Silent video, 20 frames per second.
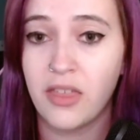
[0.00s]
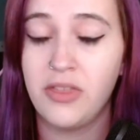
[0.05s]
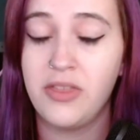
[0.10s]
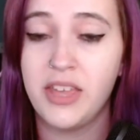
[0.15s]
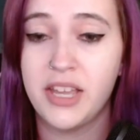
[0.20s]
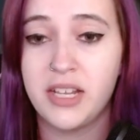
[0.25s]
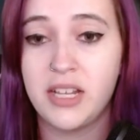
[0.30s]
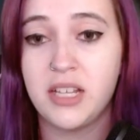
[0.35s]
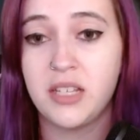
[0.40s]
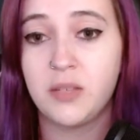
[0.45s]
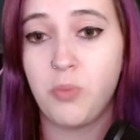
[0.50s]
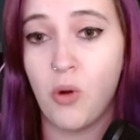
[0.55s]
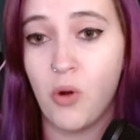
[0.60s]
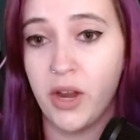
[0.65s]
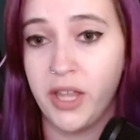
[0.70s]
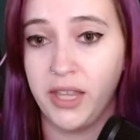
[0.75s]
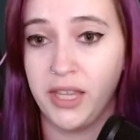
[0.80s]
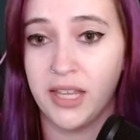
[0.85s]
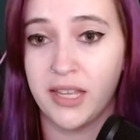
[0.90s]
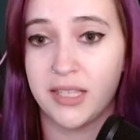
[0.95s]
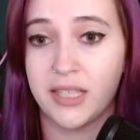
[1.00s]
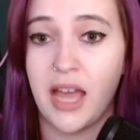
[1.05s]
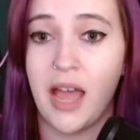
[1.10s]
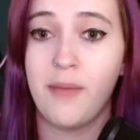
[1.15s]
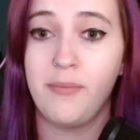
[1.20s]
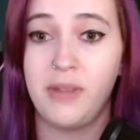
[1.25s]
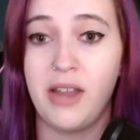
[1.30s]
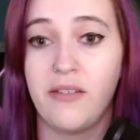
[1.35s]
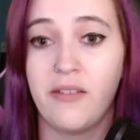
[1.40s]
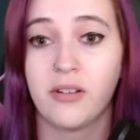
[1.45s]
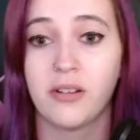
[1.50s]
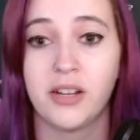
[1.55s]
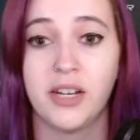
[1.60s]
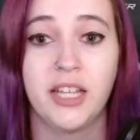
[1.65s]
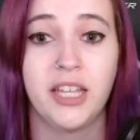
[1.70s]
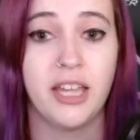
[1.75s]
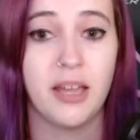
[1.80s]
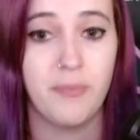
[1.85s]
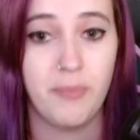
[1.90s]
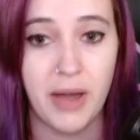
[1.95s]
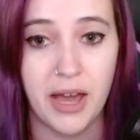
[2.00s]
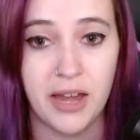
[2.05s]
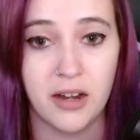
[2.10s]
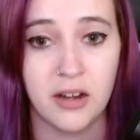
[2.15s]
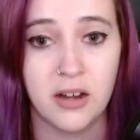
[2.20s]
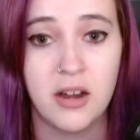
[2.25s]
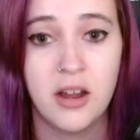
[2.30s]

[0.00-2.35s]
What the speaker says: This is pointless. I'm never going to get better.